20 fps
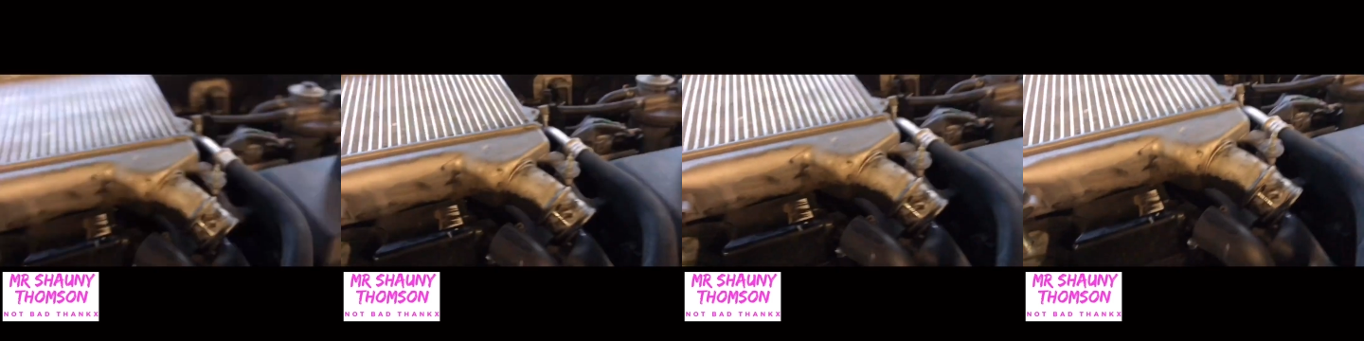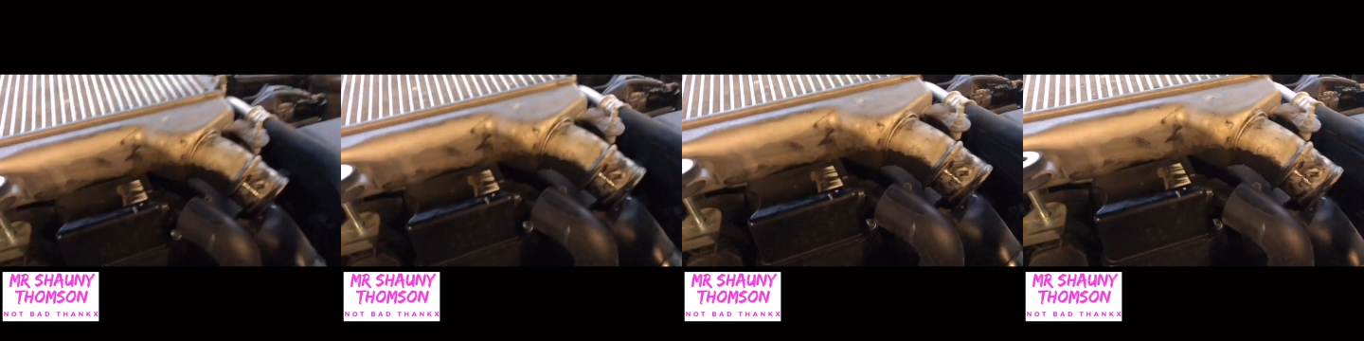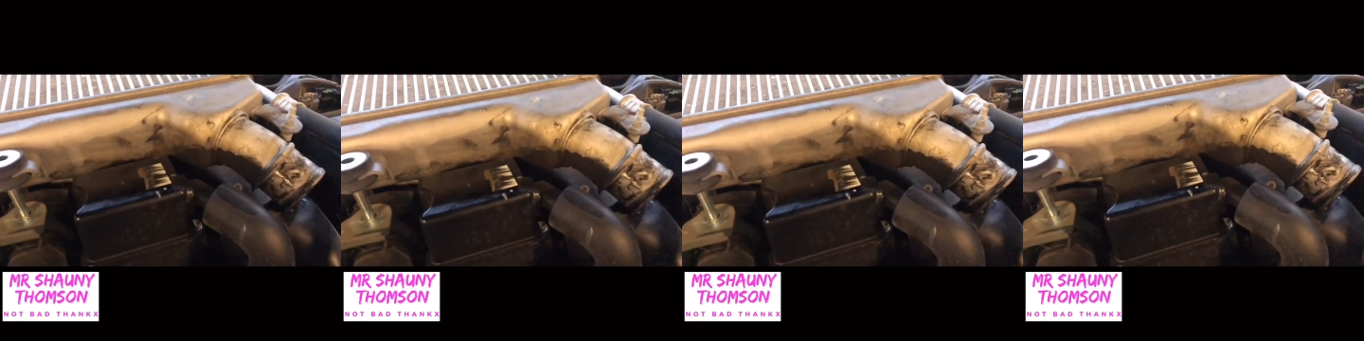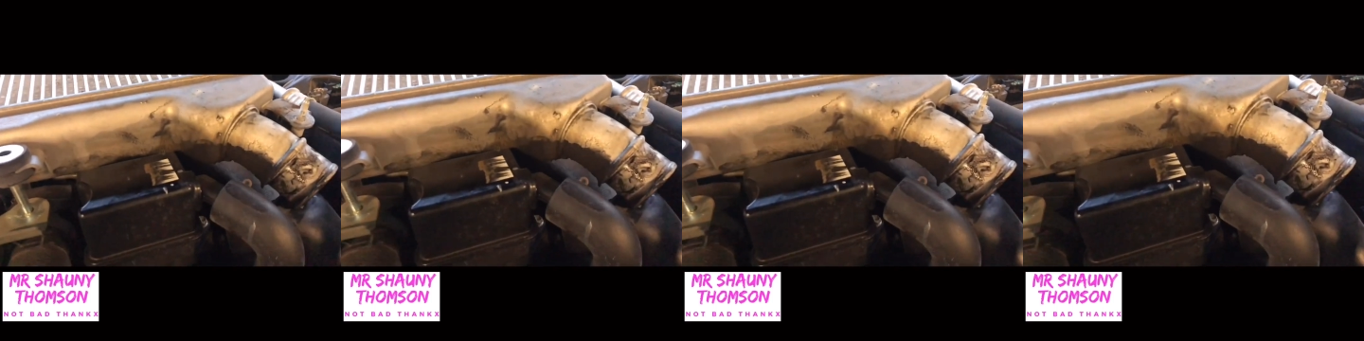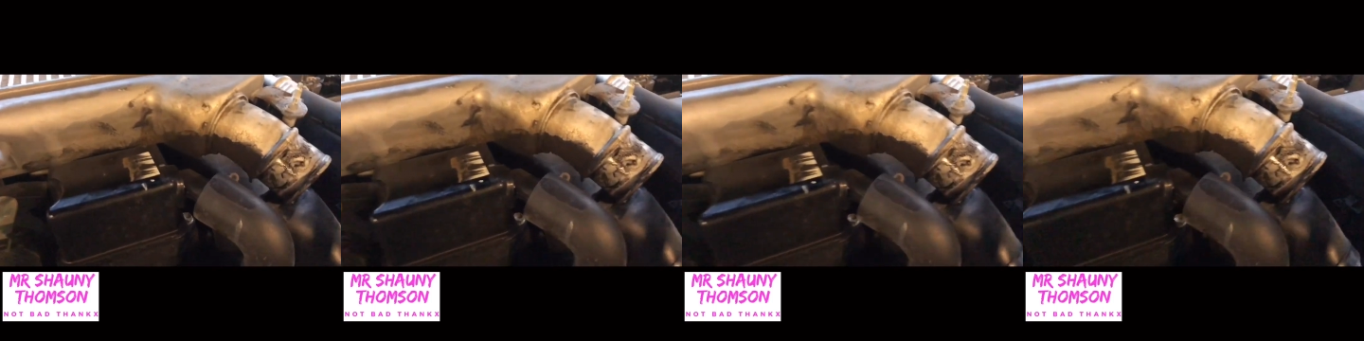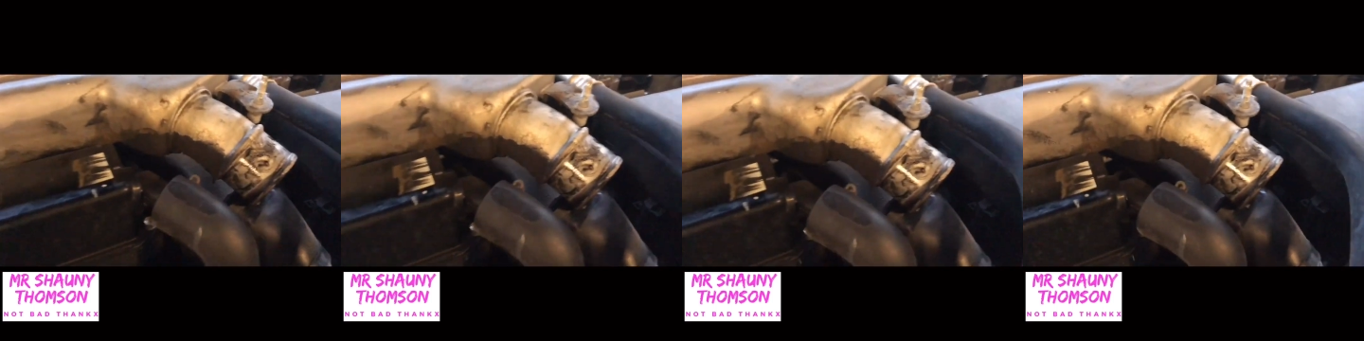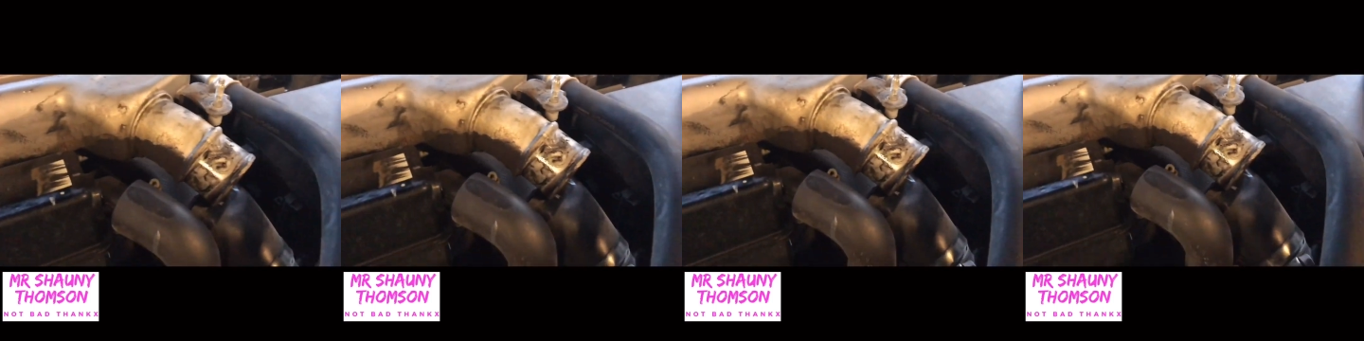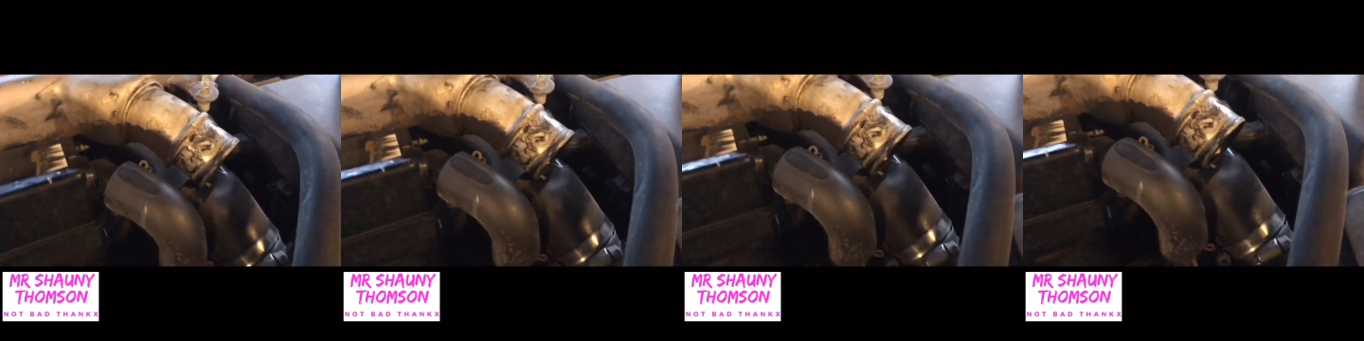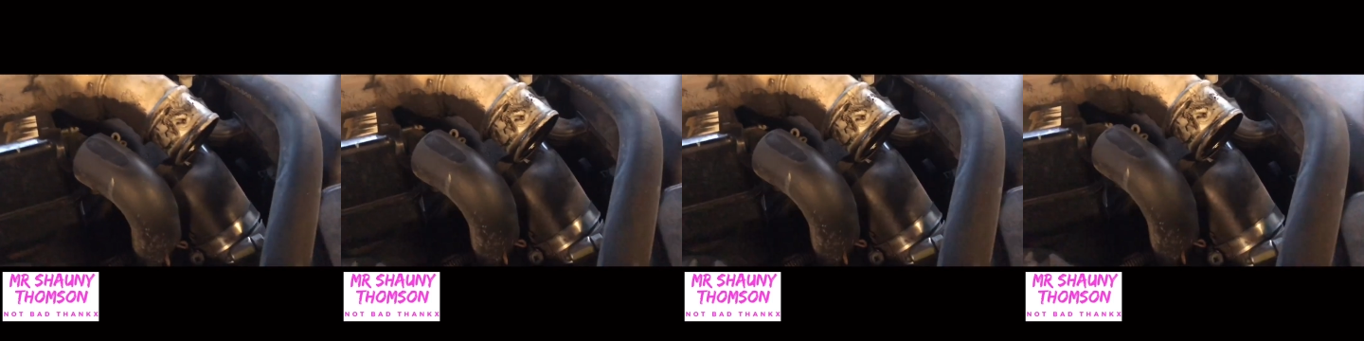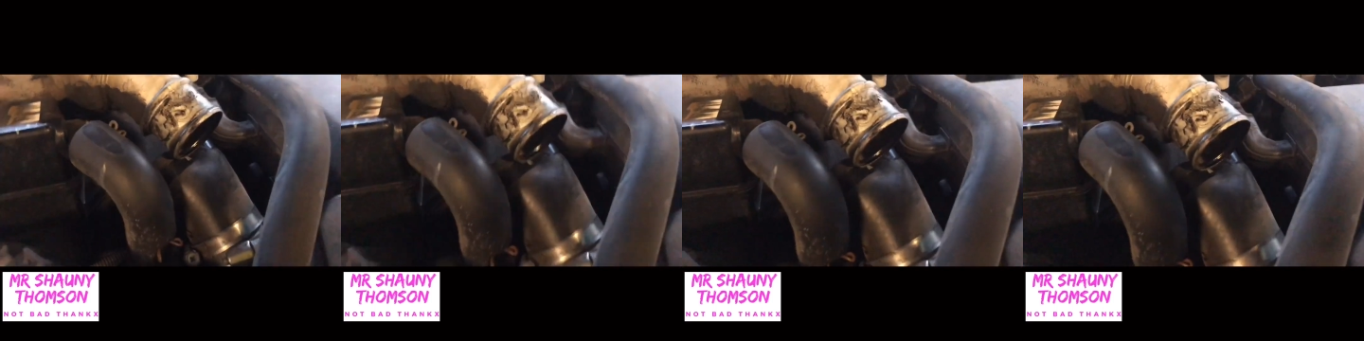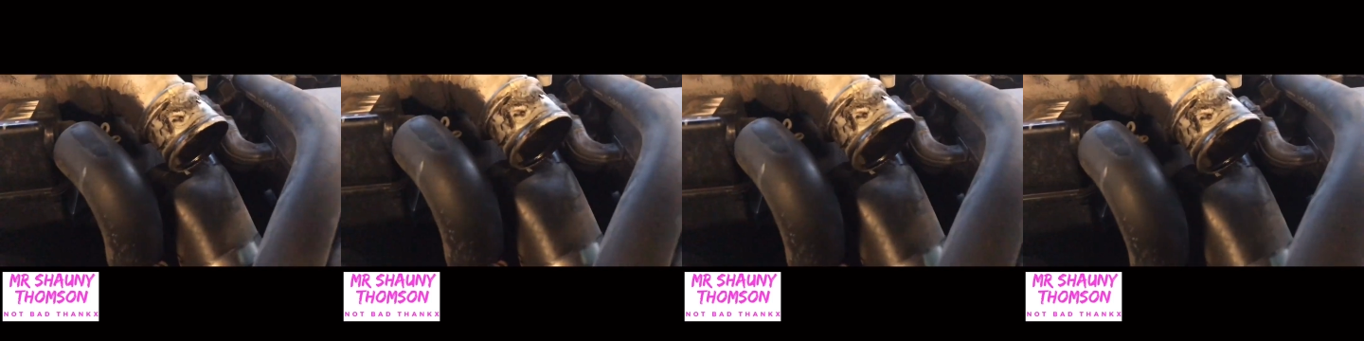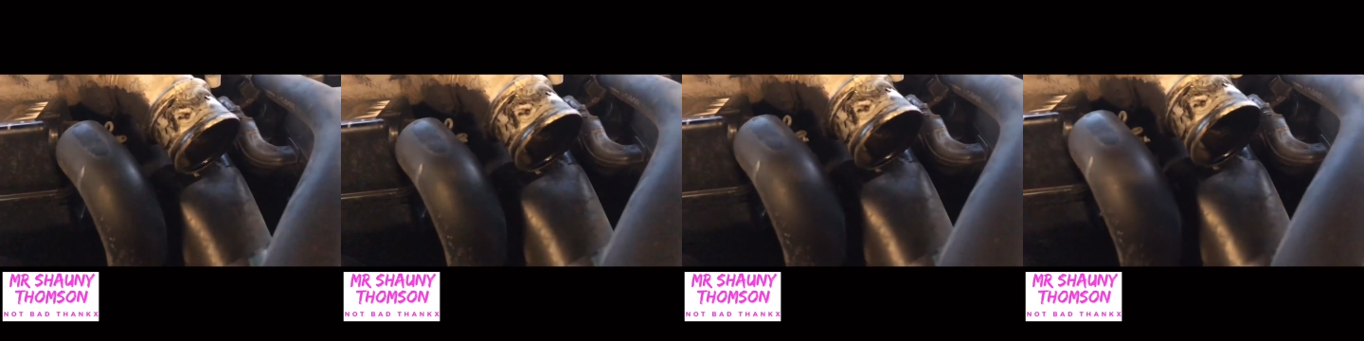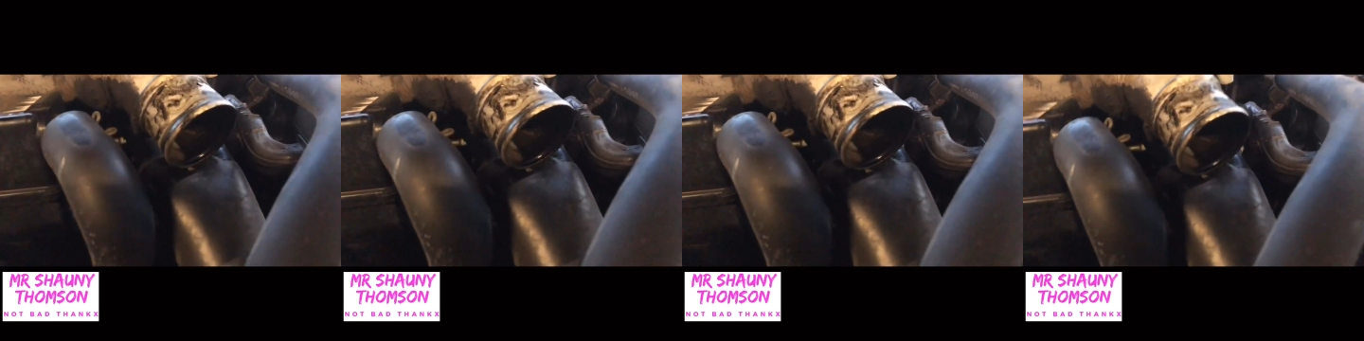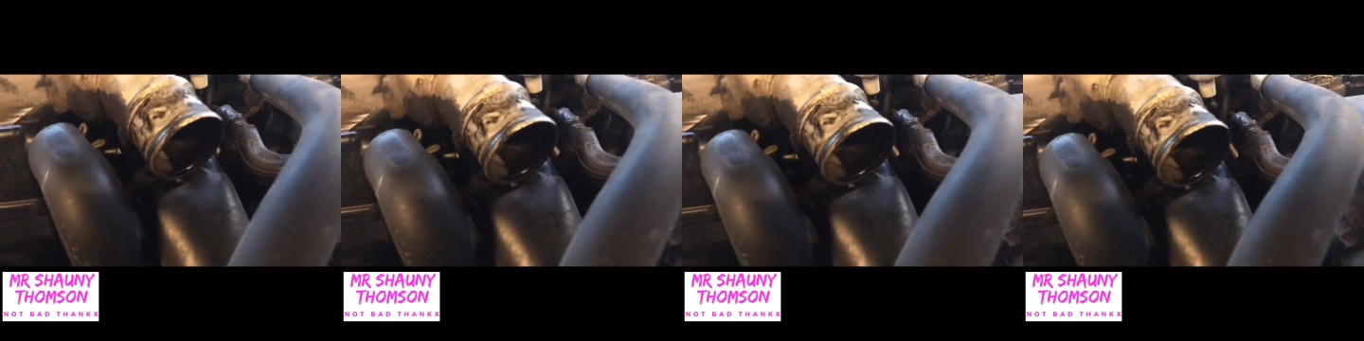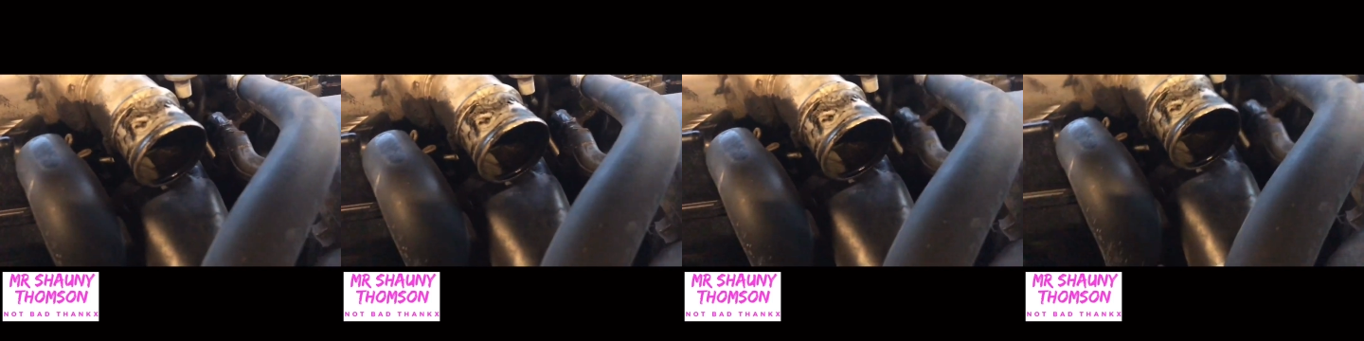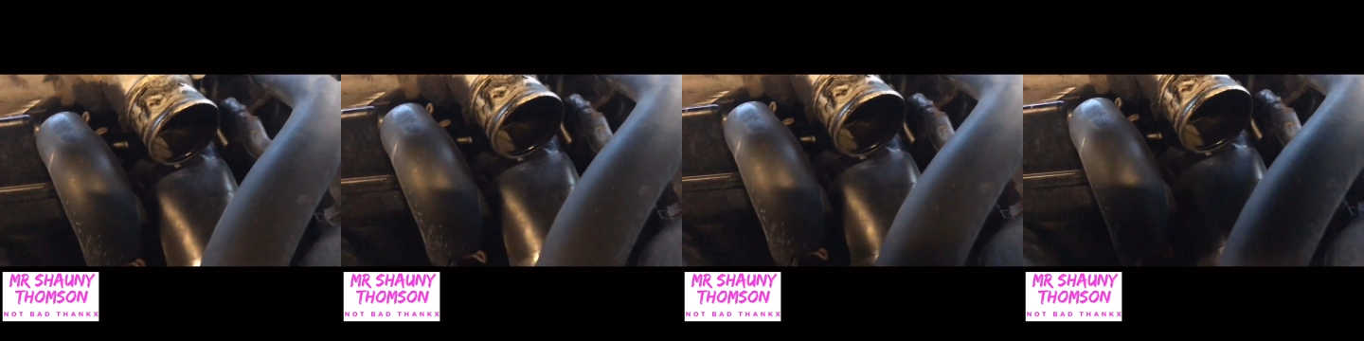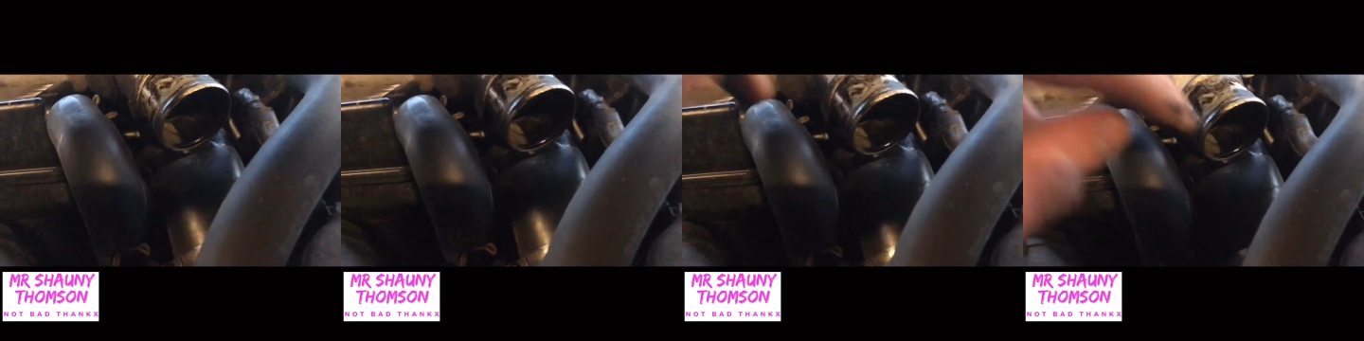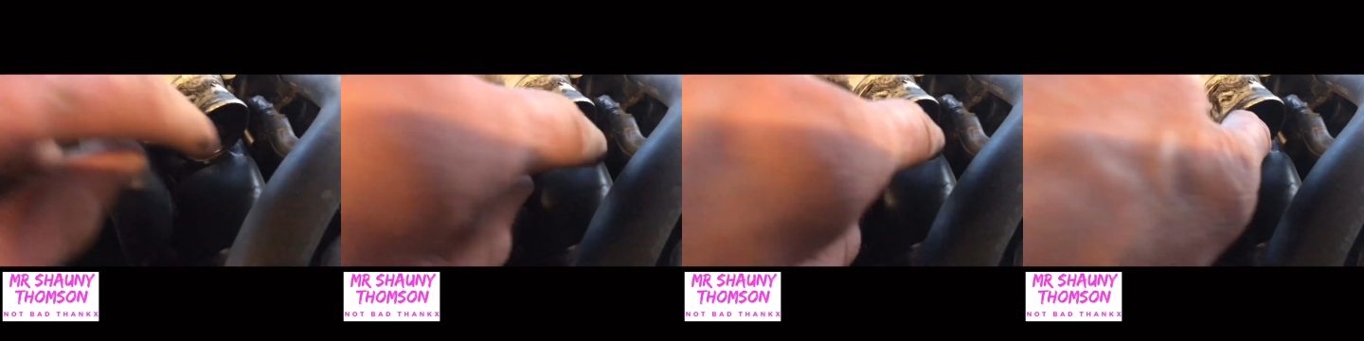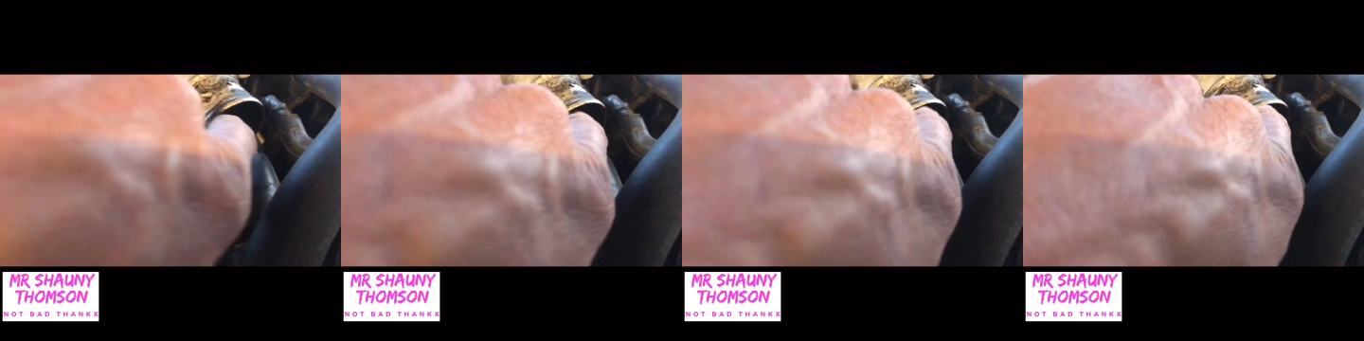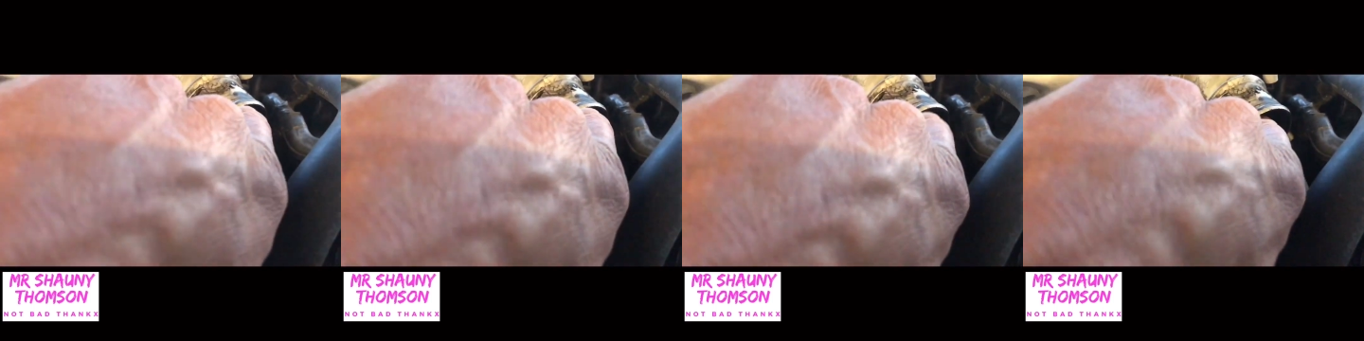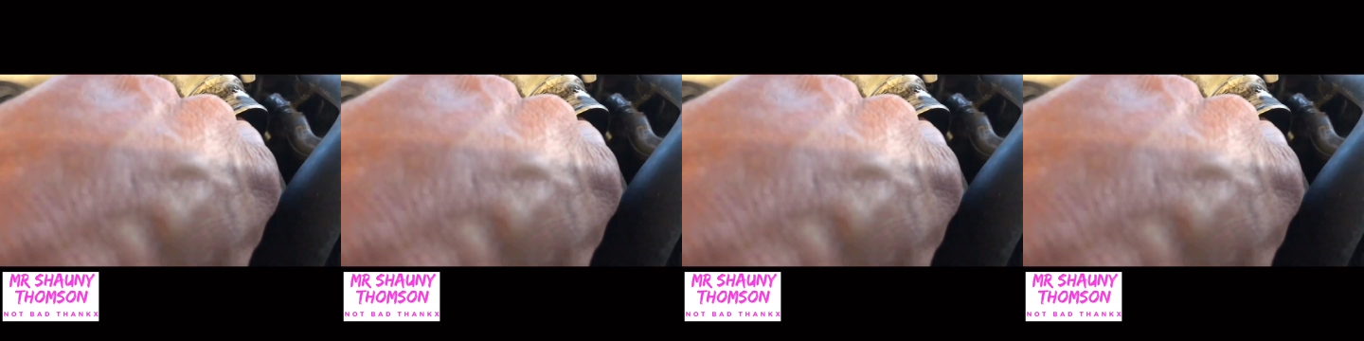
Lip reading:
[unreadable: no face in view]